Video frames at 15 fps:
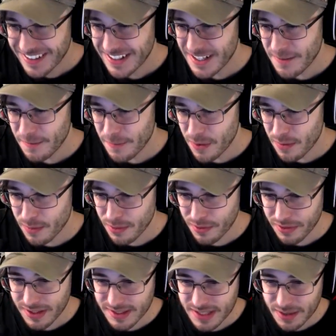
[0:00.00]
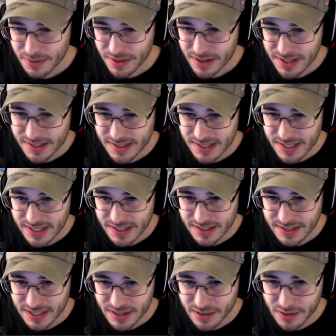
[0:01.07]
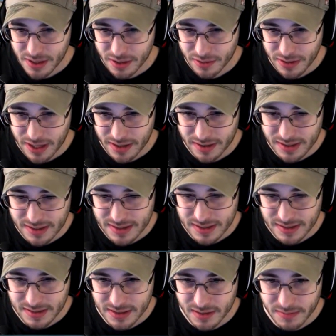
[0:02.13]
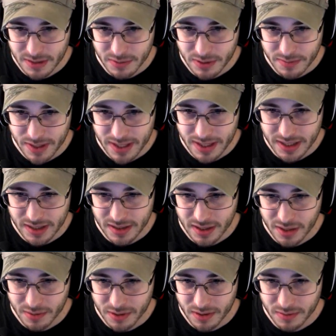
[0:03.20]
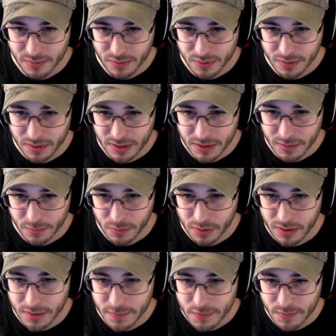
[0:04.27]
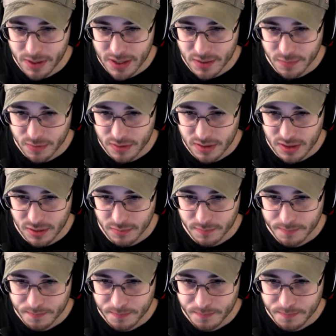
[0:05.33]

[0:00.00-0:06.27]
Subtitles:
Info booth. Let's get one of these things. I don't know how crowded this thing's gonna be. We might need another one. We'll leave space for 2.